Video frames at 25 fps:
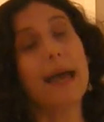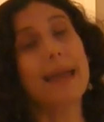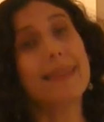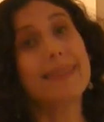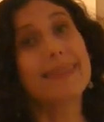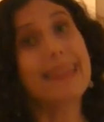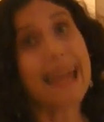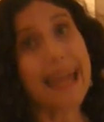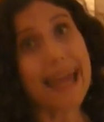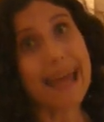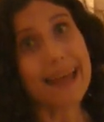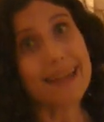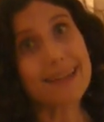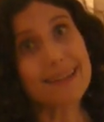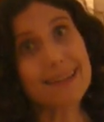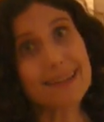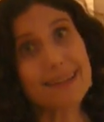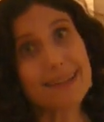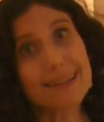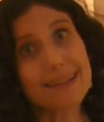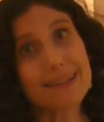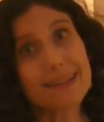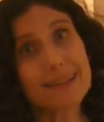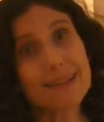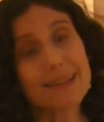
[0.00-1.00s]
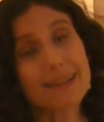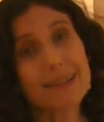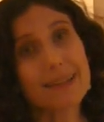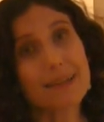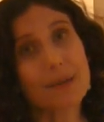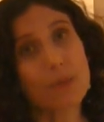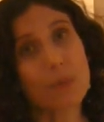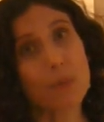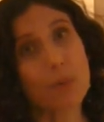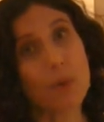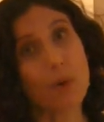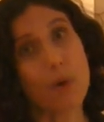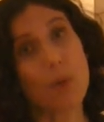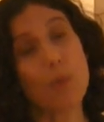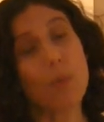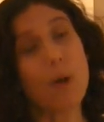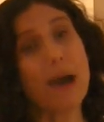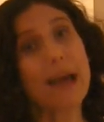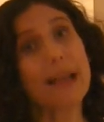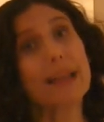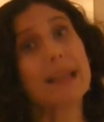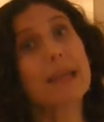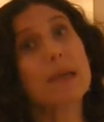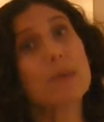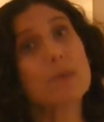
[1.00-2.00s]
And then,
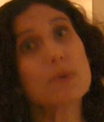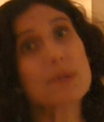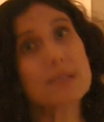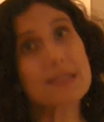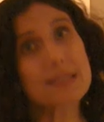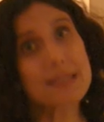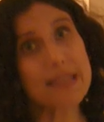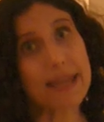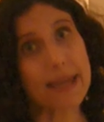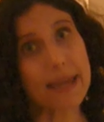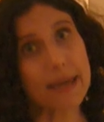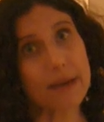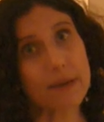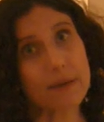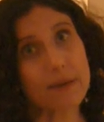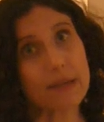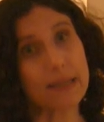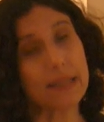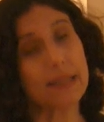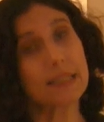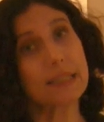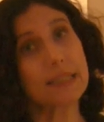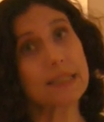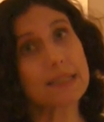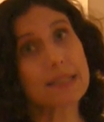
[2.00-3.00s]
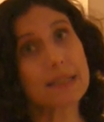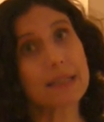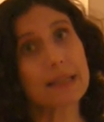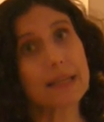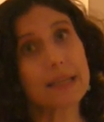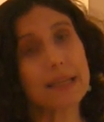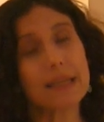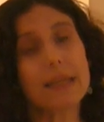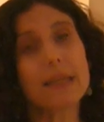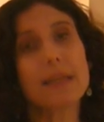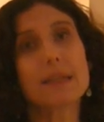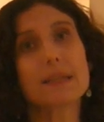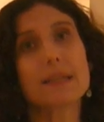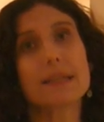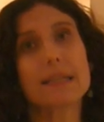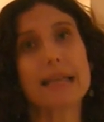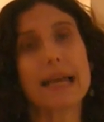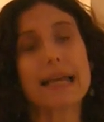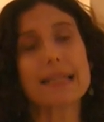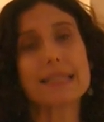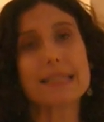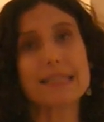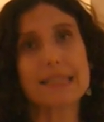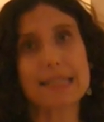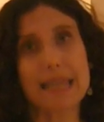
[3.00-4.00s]
while he was there in Italy, the
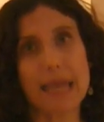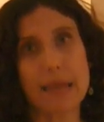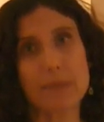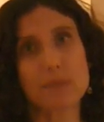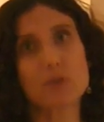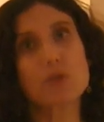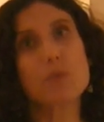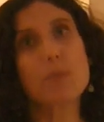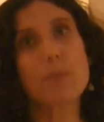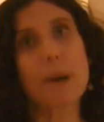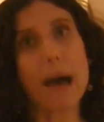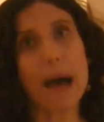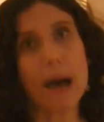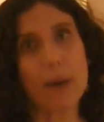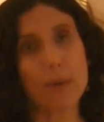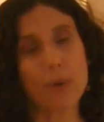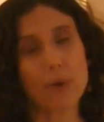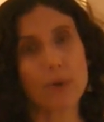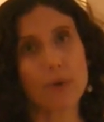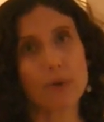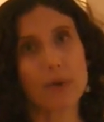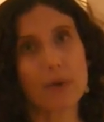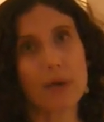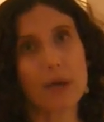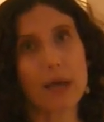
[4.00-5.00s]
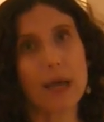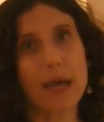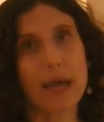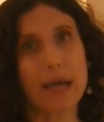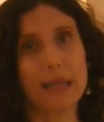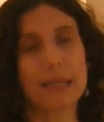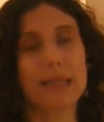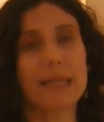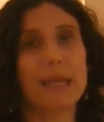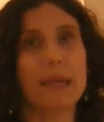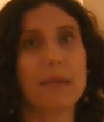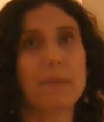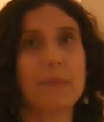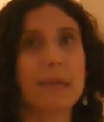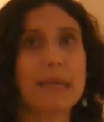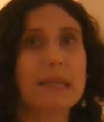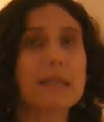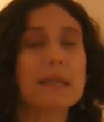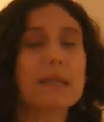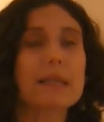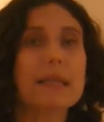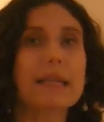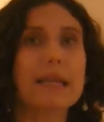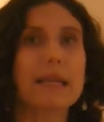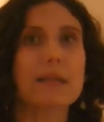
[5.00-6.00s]
Nazis came to power, and he
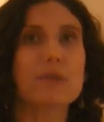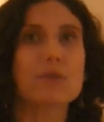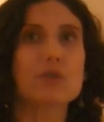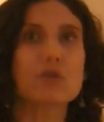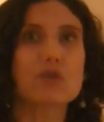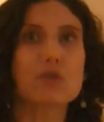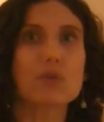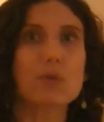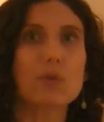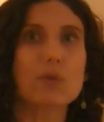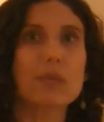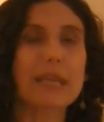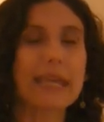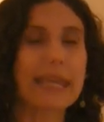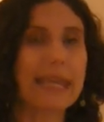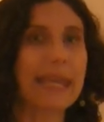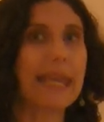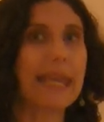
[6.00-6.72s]
immediately understood